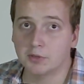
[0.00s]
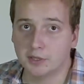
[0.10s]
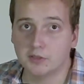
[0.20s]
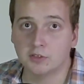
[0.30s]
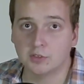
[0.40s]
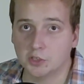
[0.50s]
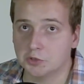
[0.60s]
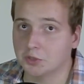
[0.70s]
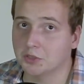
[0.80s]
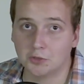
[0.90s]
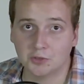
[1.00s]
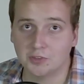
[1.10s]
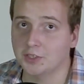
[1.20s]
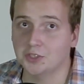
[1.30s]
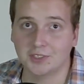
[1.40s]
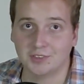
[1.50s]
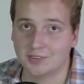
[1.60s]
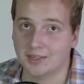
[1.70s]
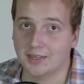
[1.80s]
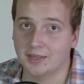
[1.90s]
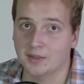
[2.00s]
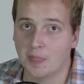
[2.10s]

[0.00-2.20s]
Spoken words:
here in this country endorsing genocide